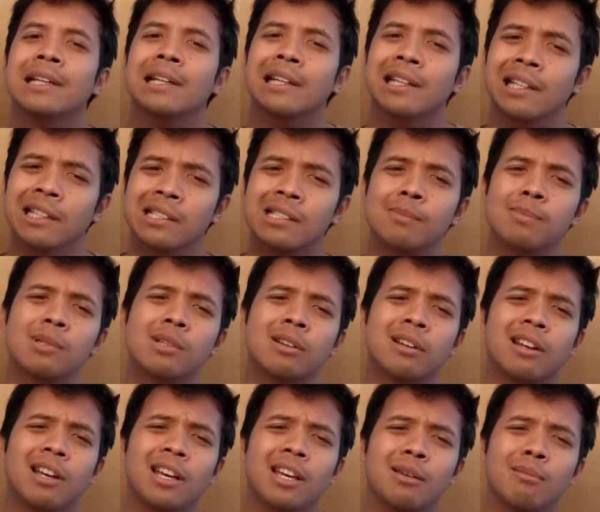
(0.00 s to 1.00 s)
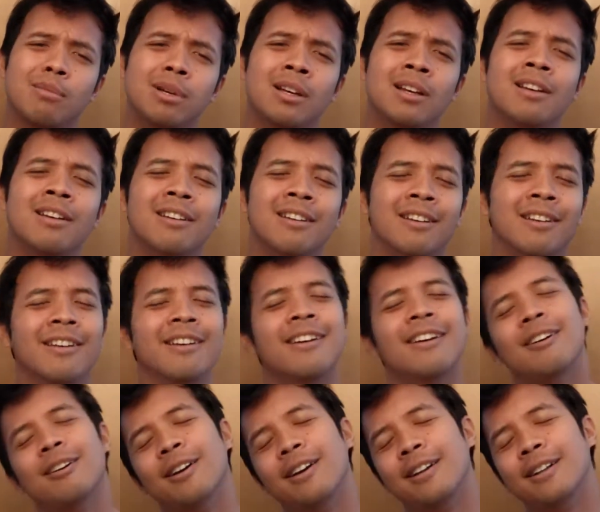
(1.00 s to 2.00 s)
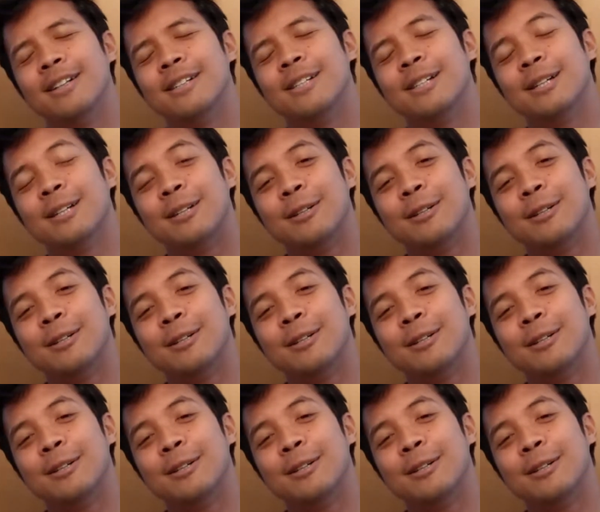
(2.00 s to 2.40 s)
hit subscribe and